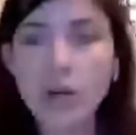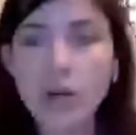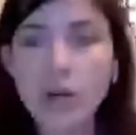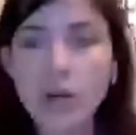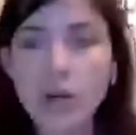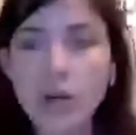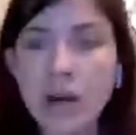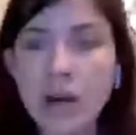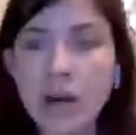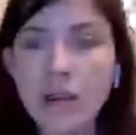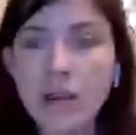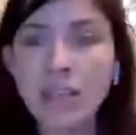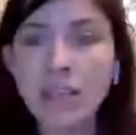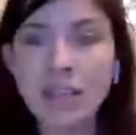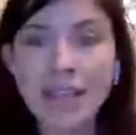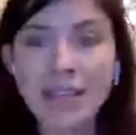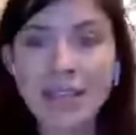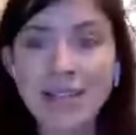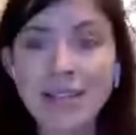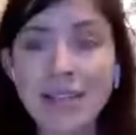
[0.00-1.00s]
were among the
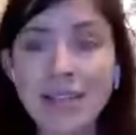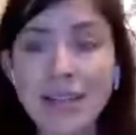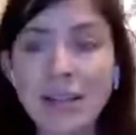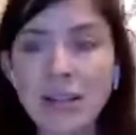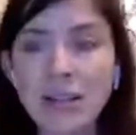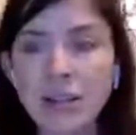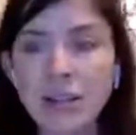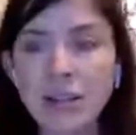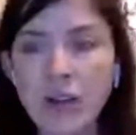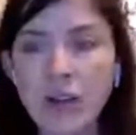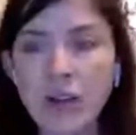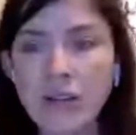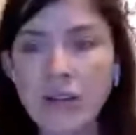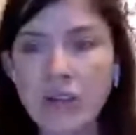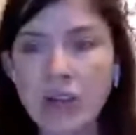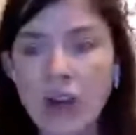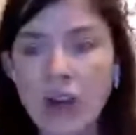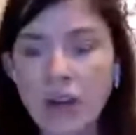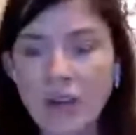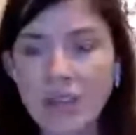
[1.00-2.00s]
necessary laws
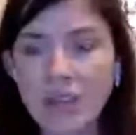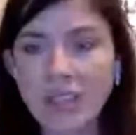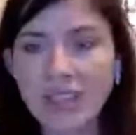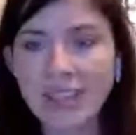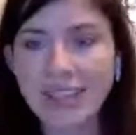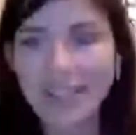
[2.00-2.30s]
of thought.